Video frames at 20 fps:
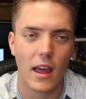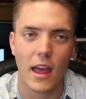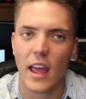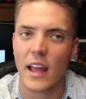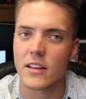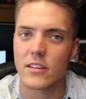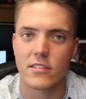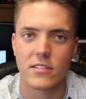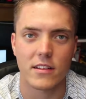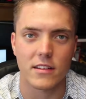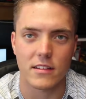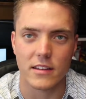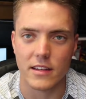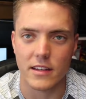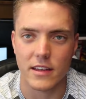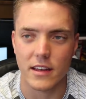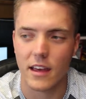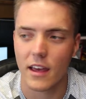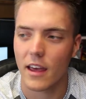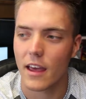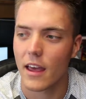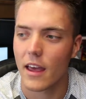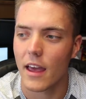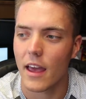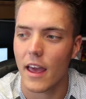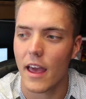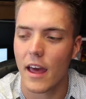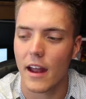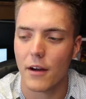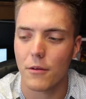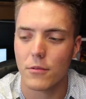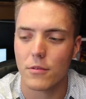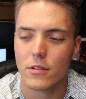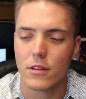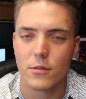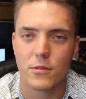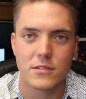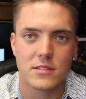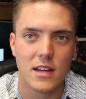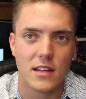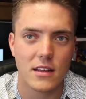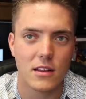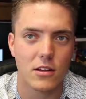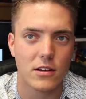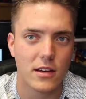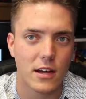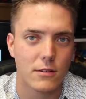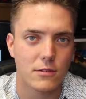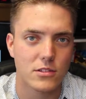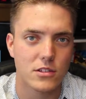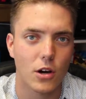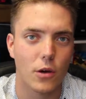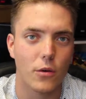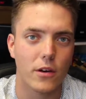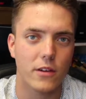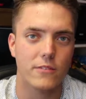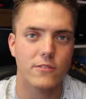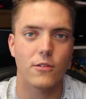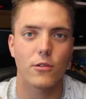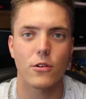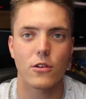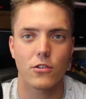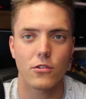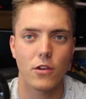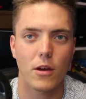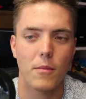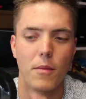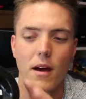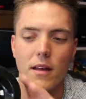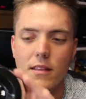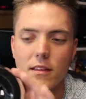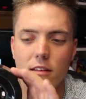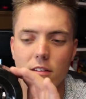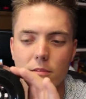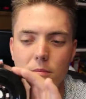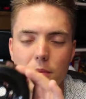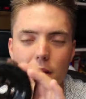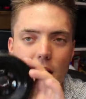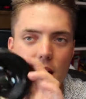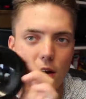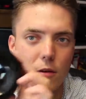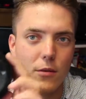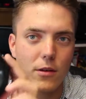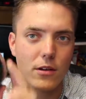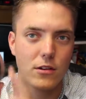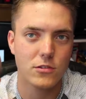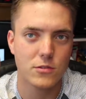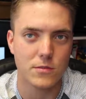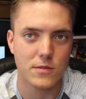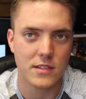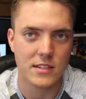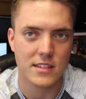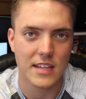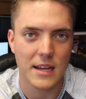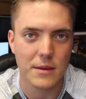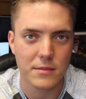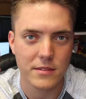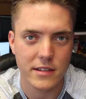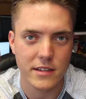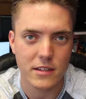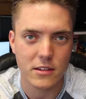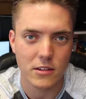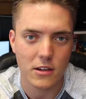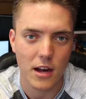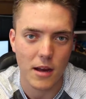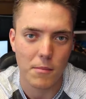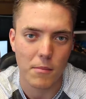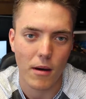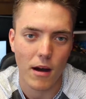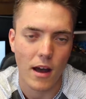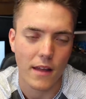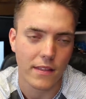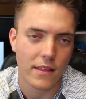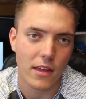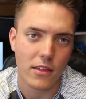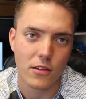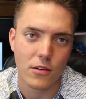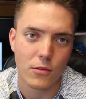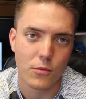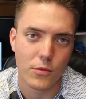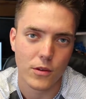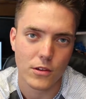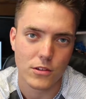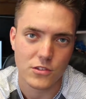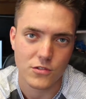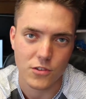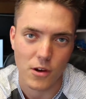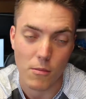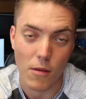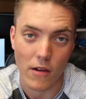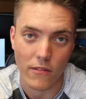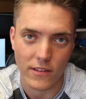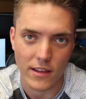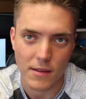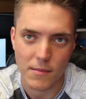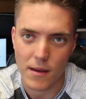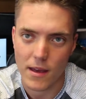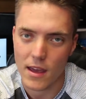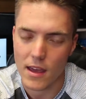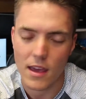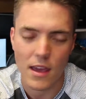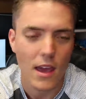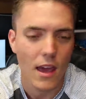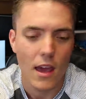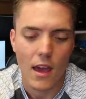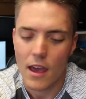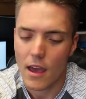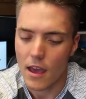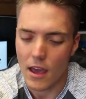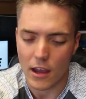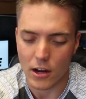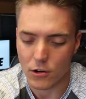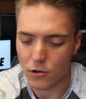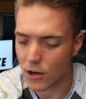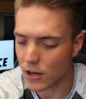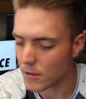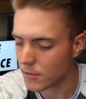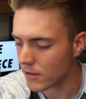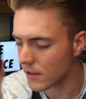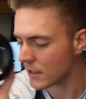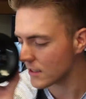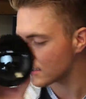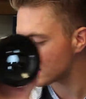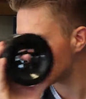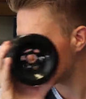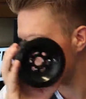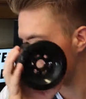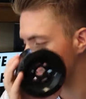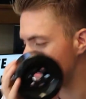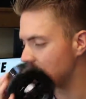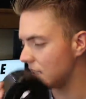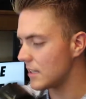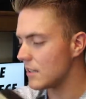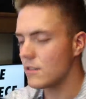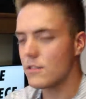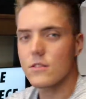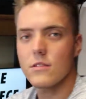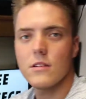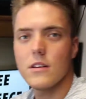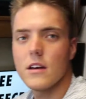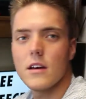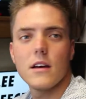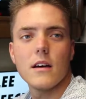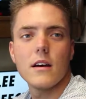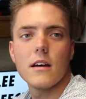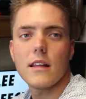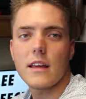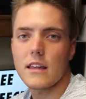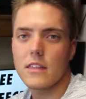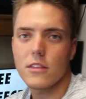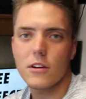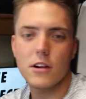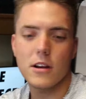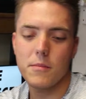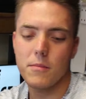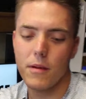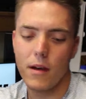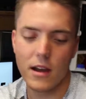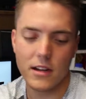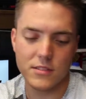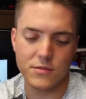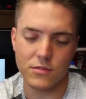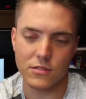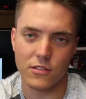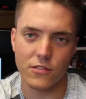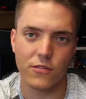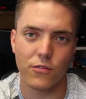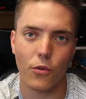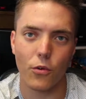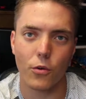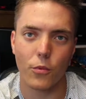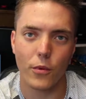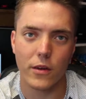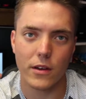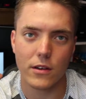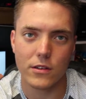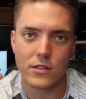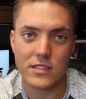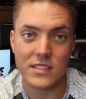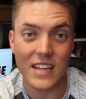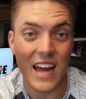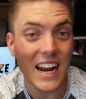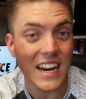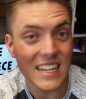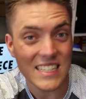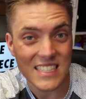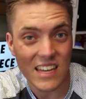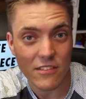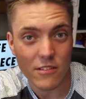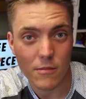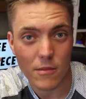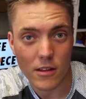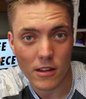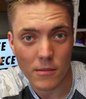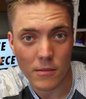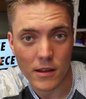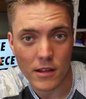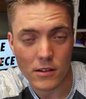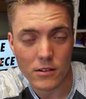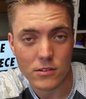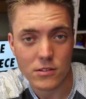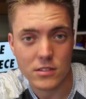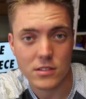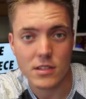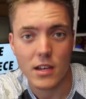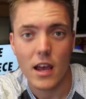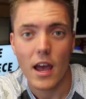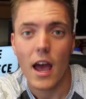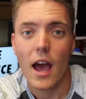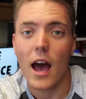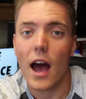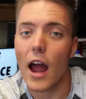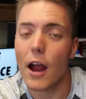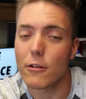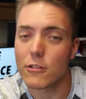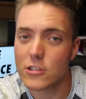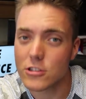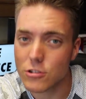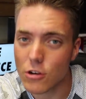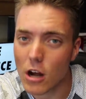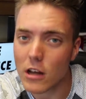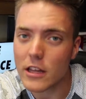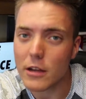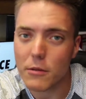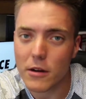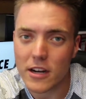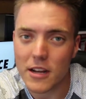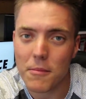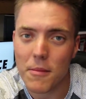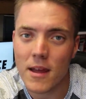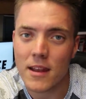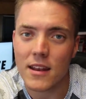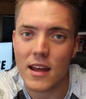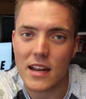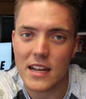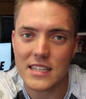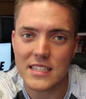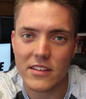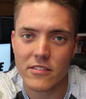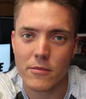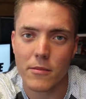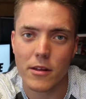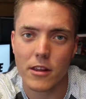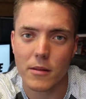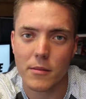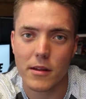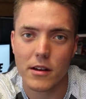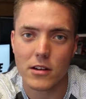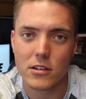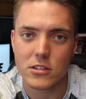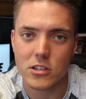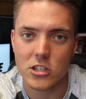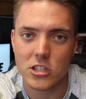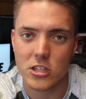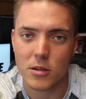instantly, and I really was not the look I was going for. So I bought these black wheels from the same dealer I bought the other wheels from off eBay. Incredibly insane deal, like 30 bucks for the 4 wheels, 97 millimeters. I strongly recommend 97 millimeters because